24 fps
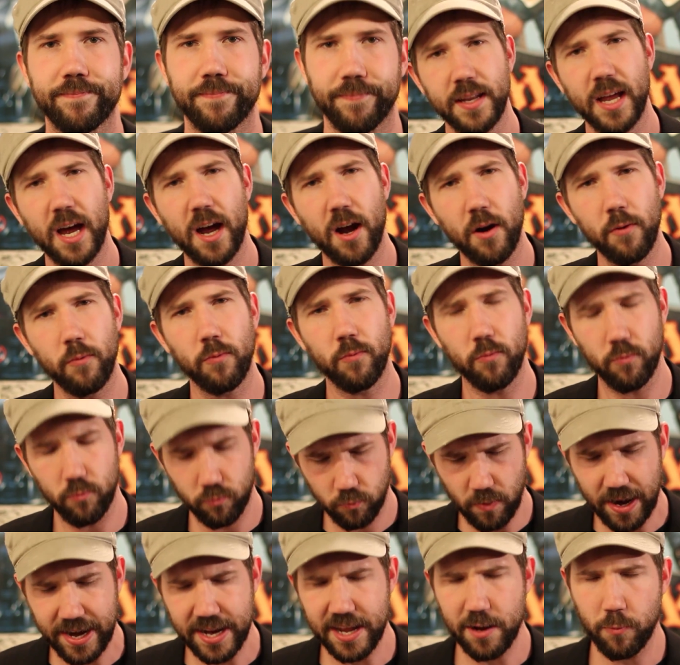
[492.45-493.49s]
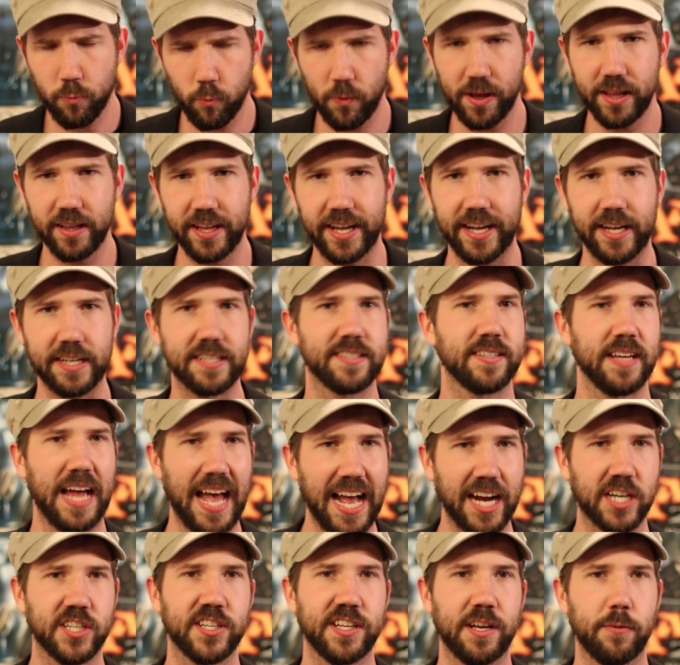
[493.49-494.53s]
Now, Ready and Willing is
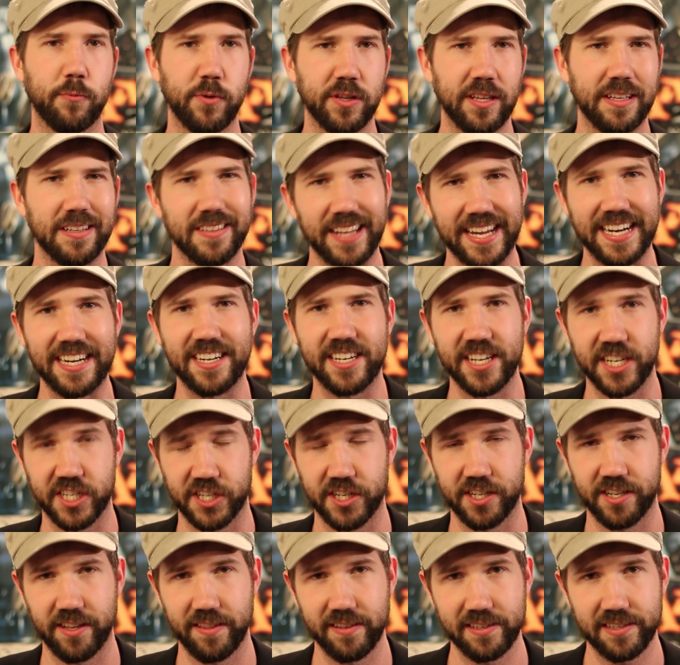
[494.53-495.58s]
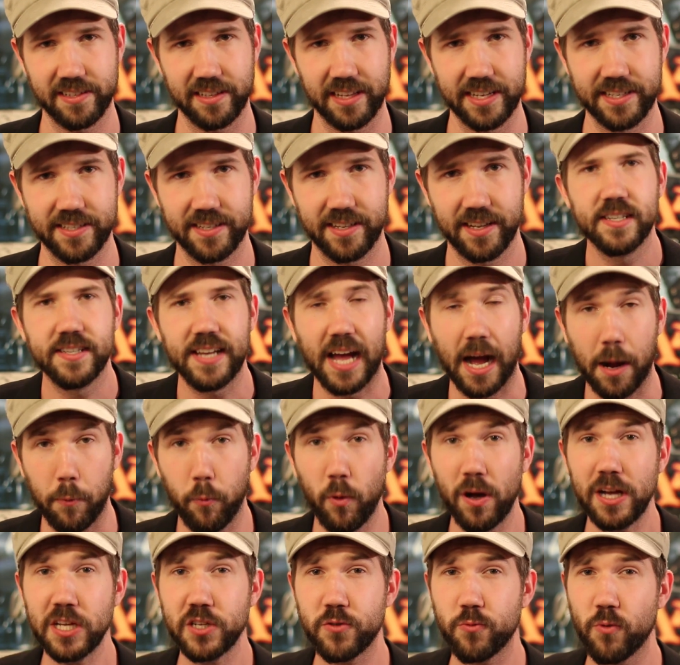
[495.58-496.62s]
actually a really late addition to this list. Now, I
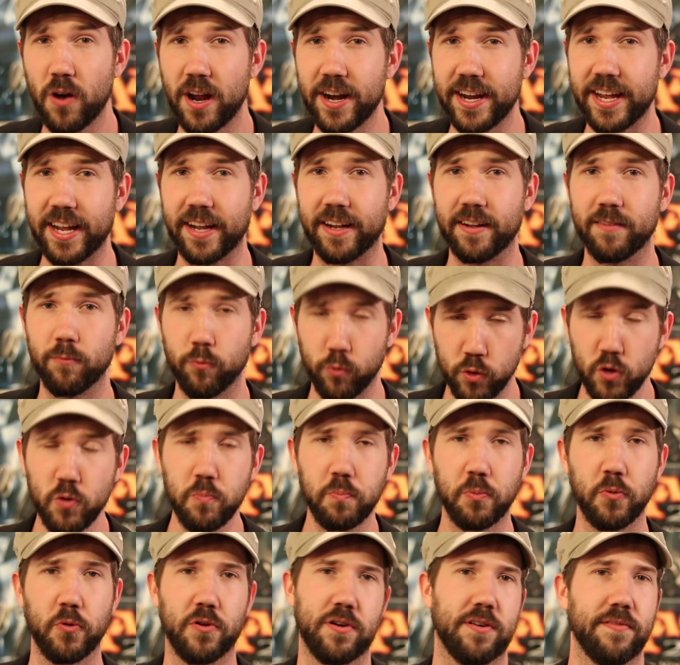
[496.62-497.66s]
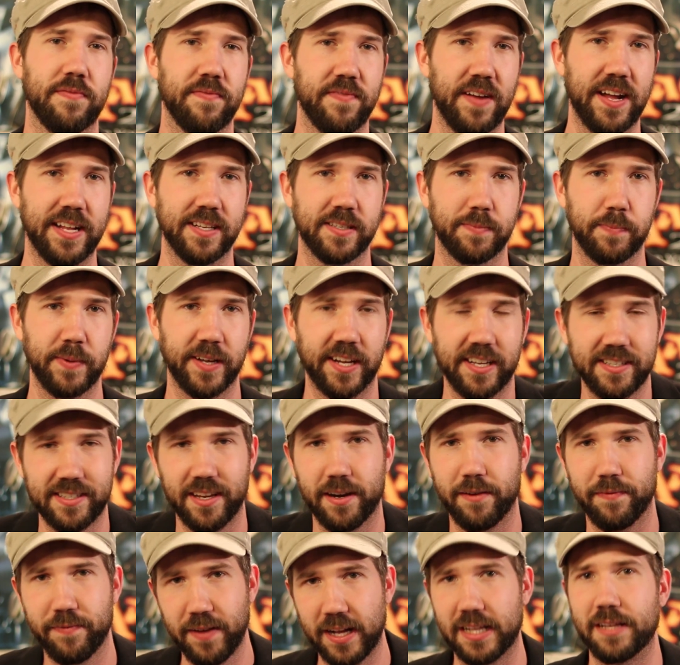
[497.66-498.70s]
was running Rootborn Fence because
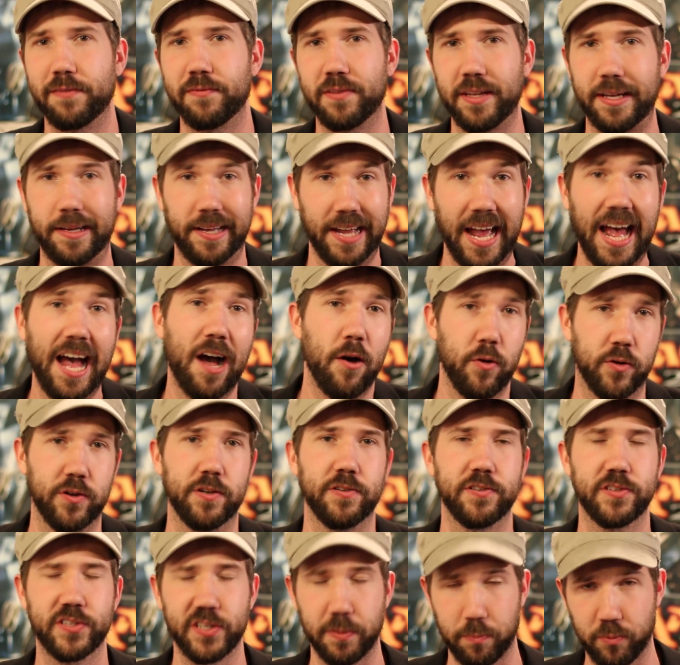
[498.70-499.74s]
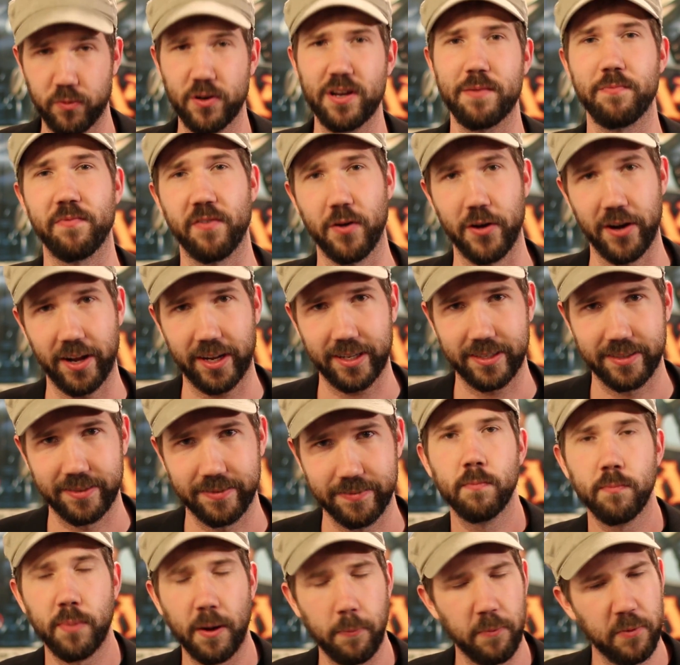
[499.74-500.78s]
it effectively counters Supreme Verdict.
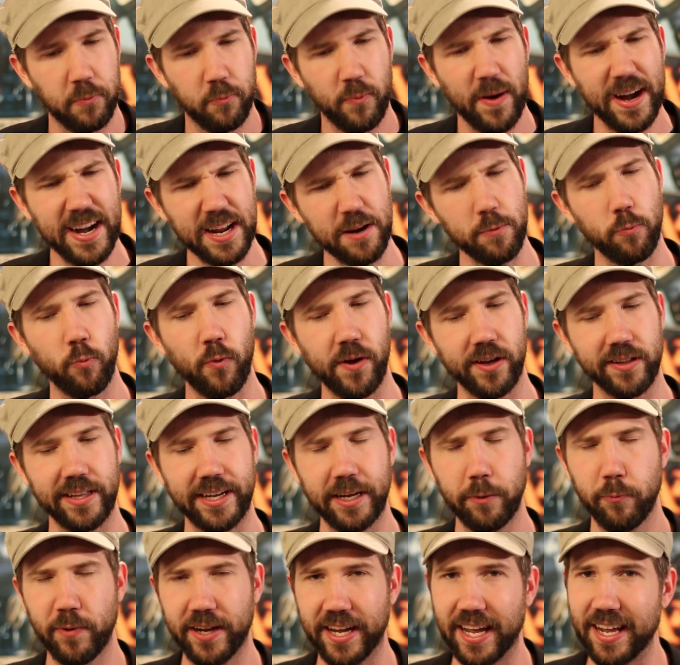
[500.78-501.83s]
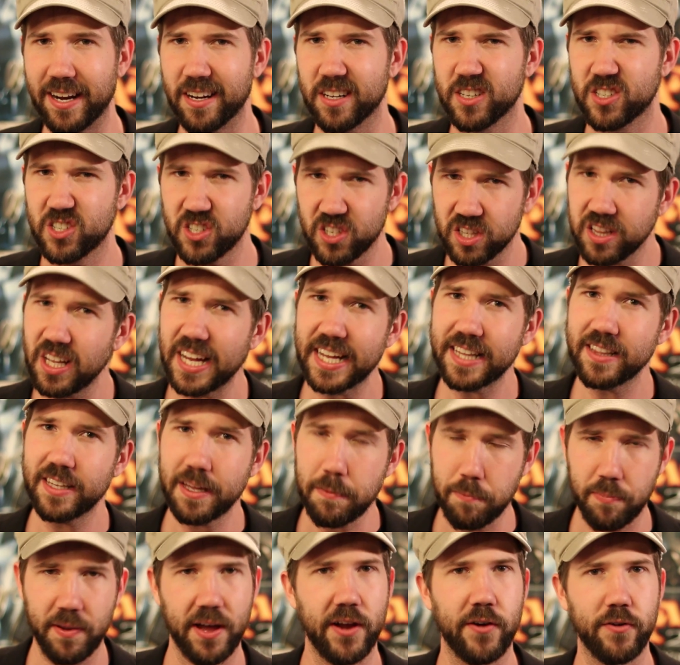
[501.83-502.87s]
But with Ready and Willing, we get a slightly
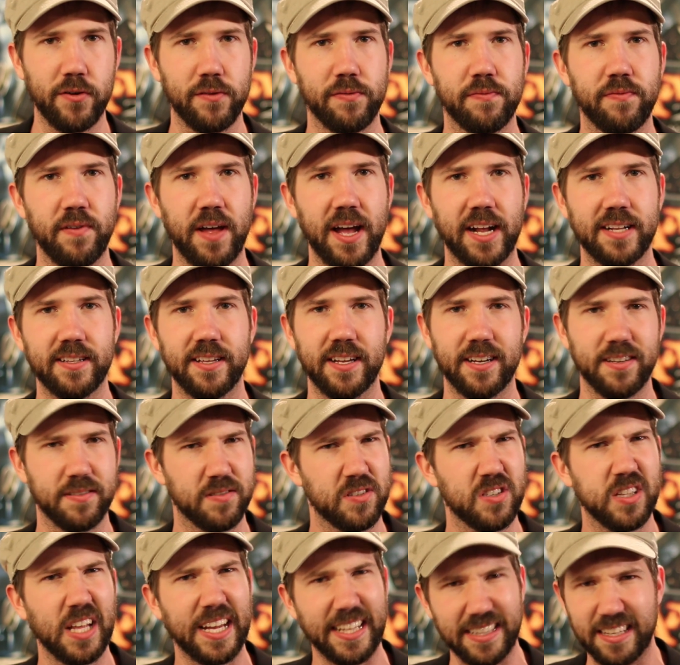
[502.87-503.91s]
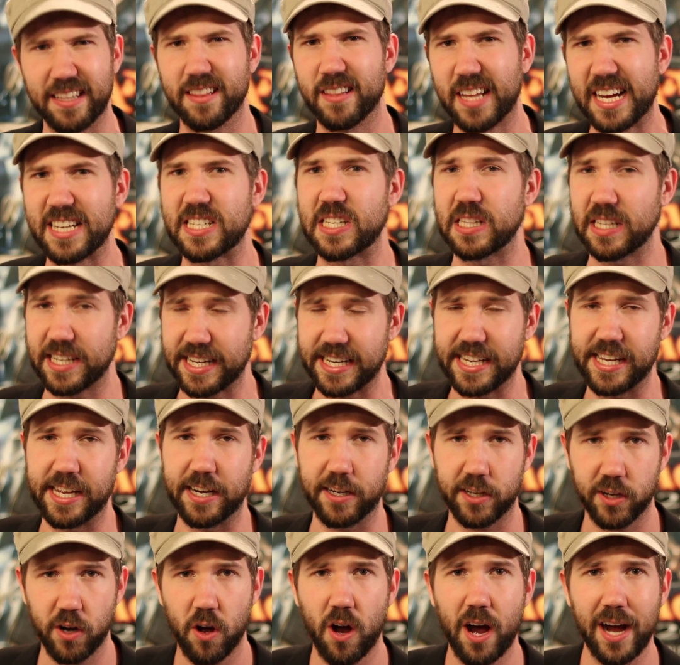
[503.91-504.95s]
better effect at a slightly less
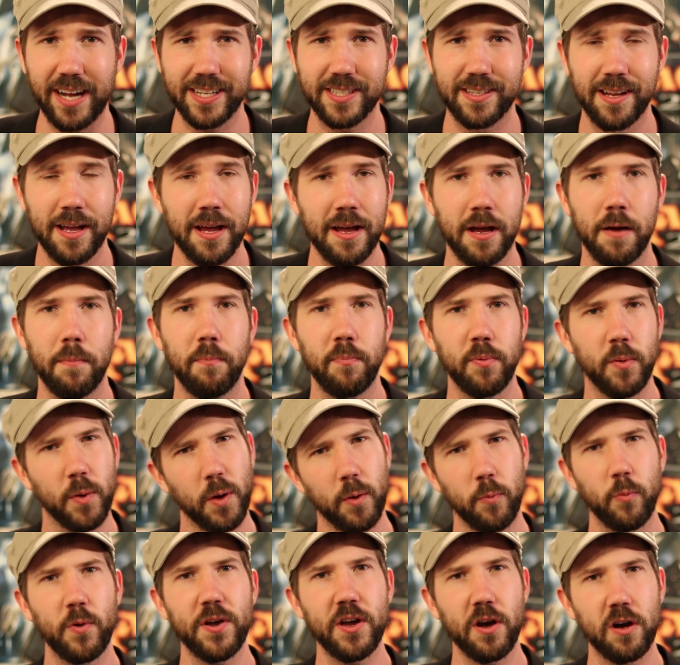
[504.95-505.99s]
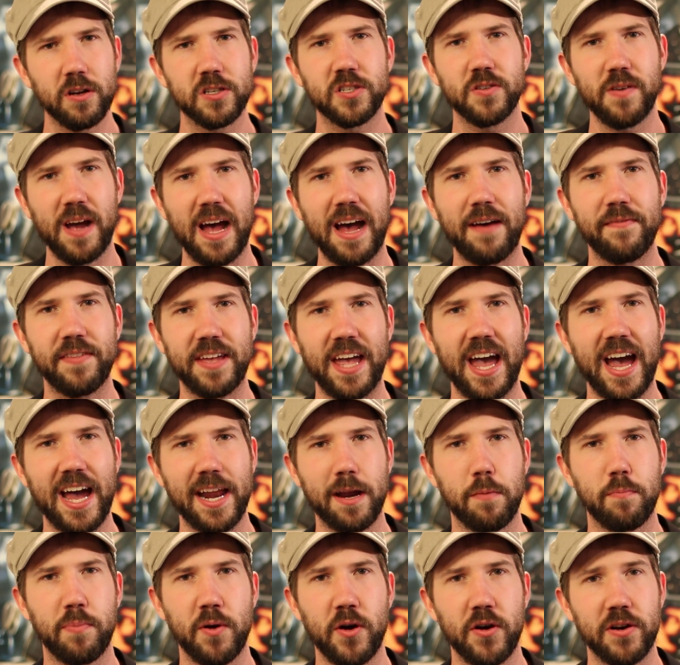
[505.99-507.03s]
lenient cost, but we also have the
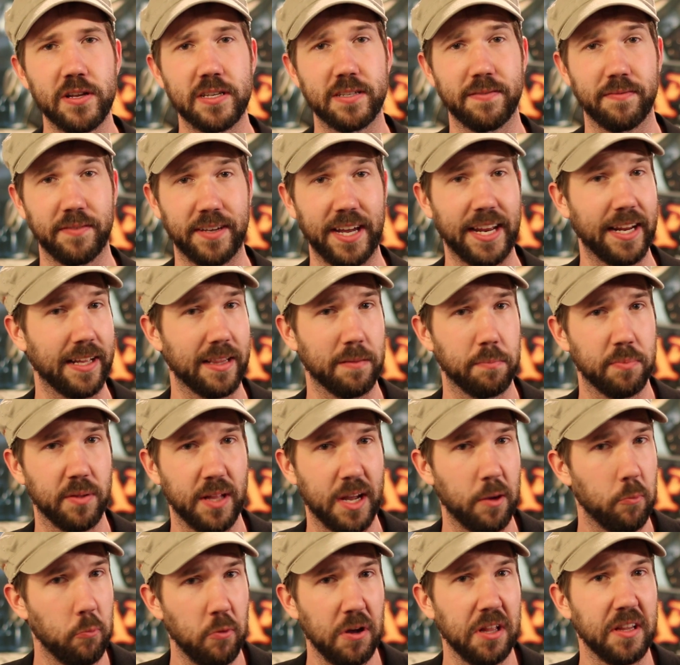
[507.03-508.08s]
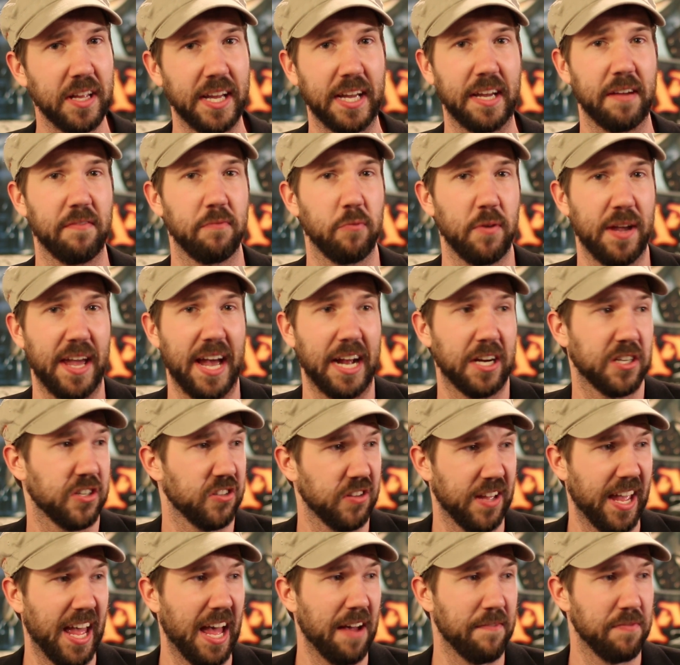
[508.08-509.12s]
added bonus of getting to play Willing if we
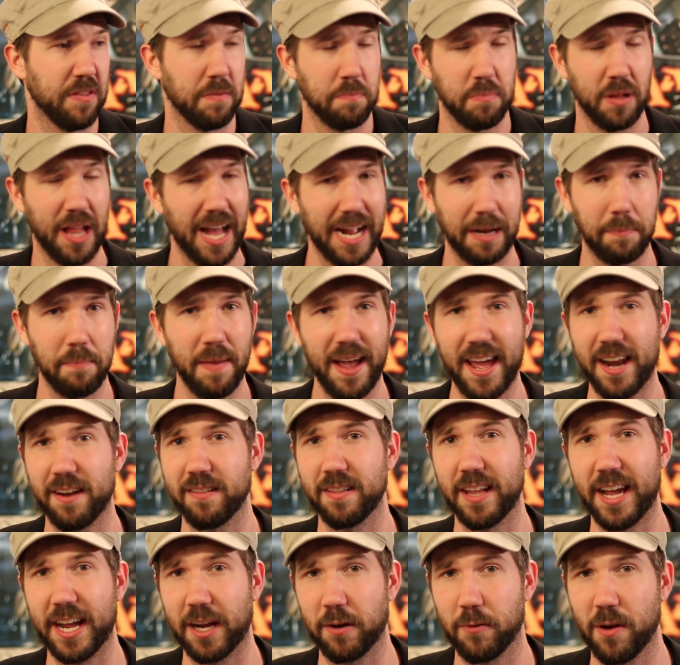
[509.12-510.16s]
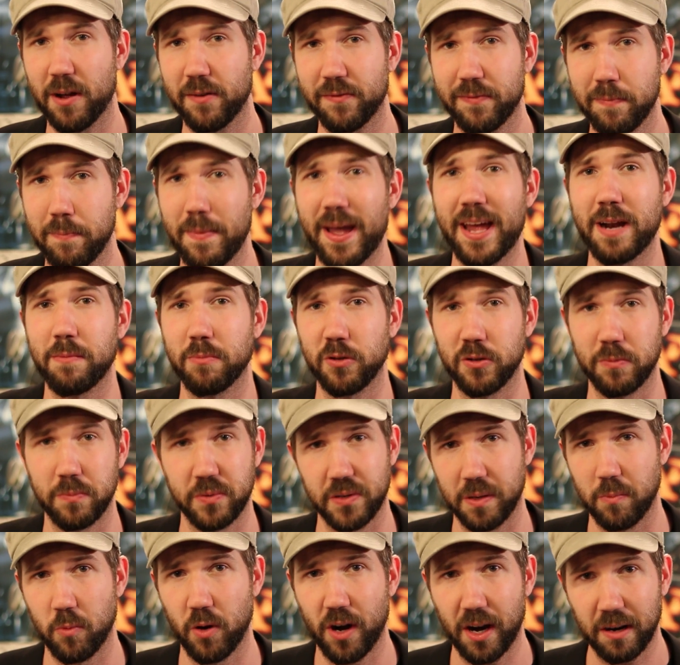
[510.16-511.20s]
actually have the black mana laying around from Mana Bloom
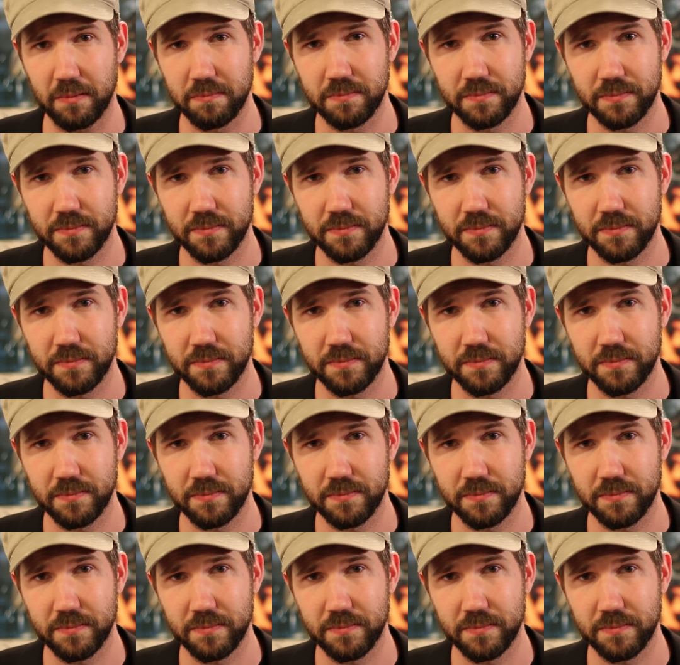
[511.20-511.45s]
somewhere.